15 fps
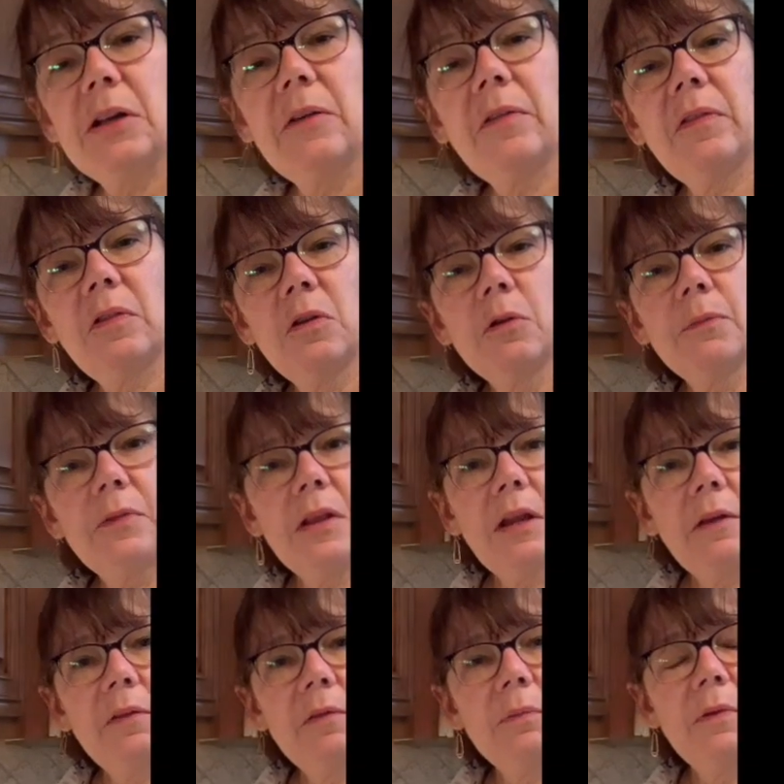serve
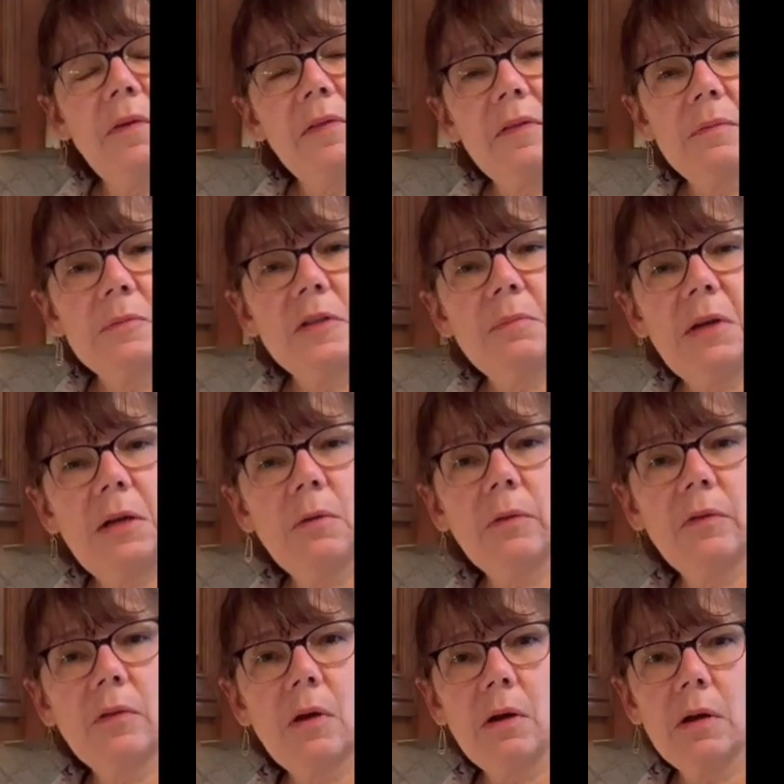this with some tomato
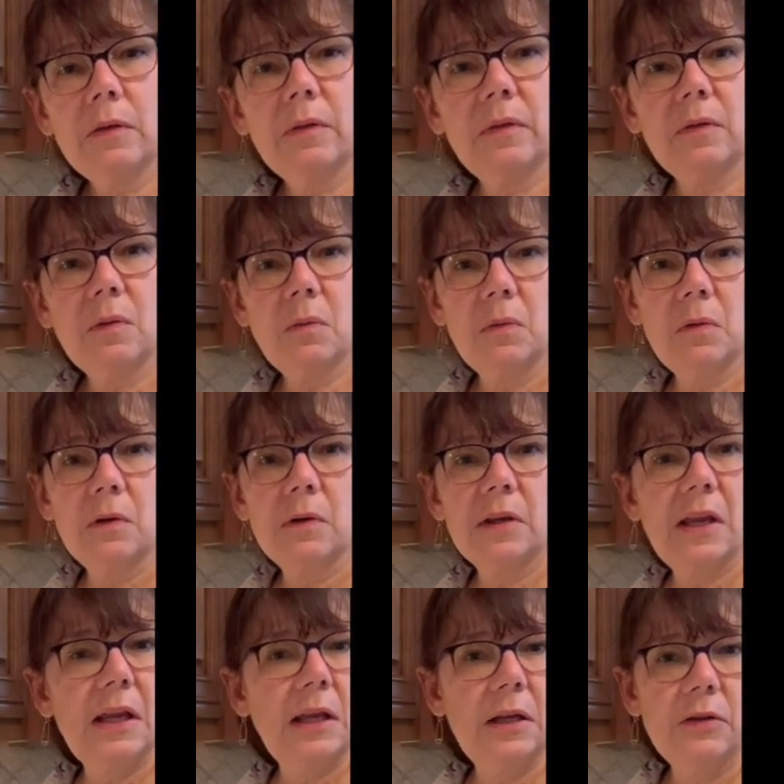sauce, or
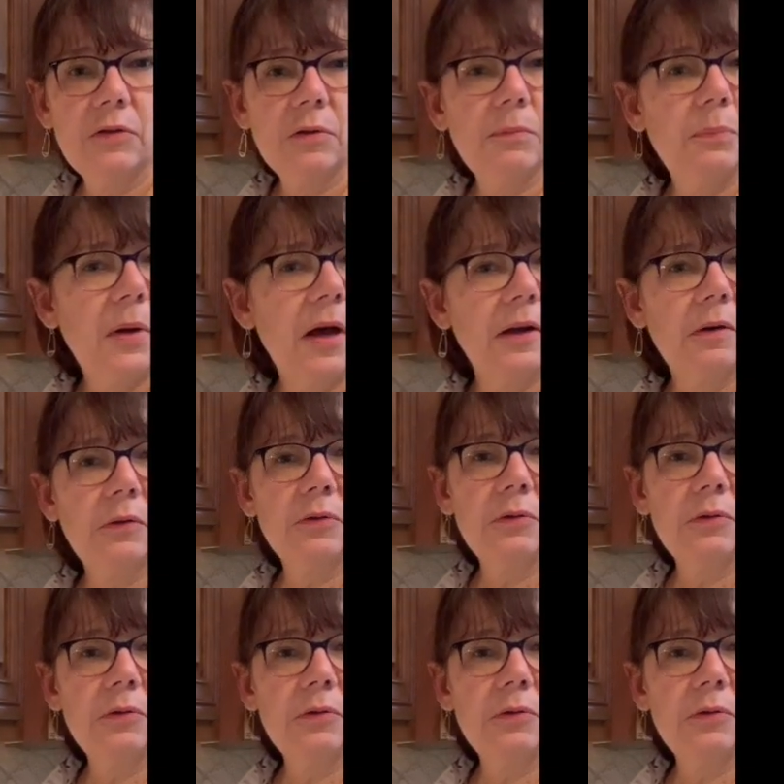canned or bottled, or